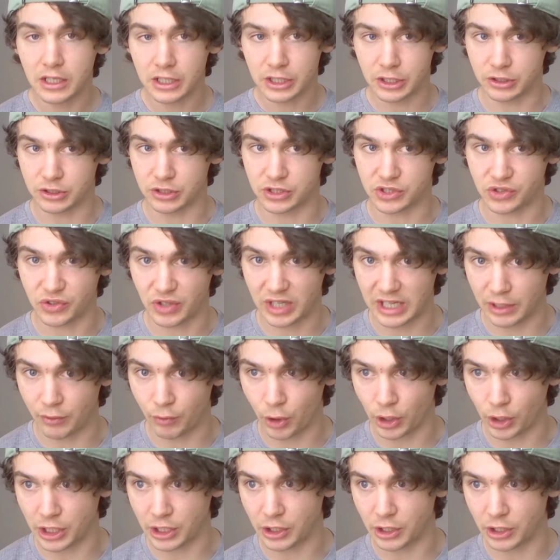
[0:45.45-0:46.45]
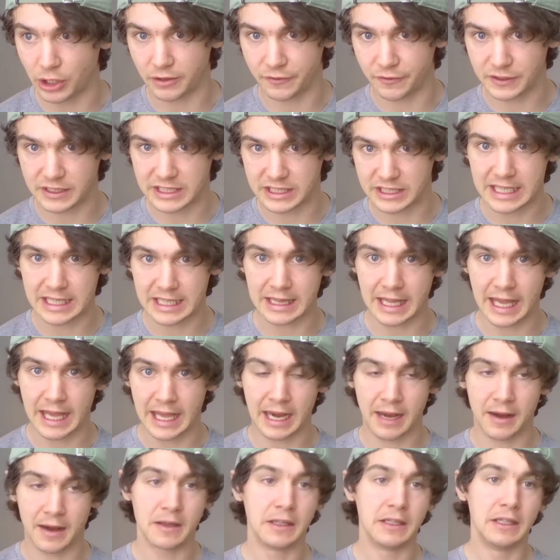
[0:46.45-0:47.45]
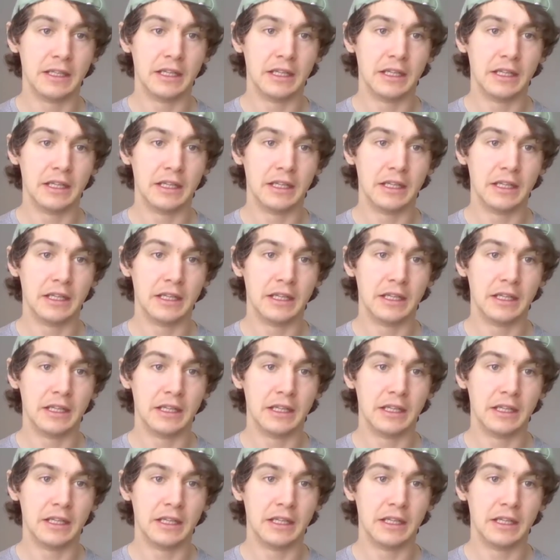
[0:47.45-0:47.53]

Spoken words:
you're just really running under fatigue then.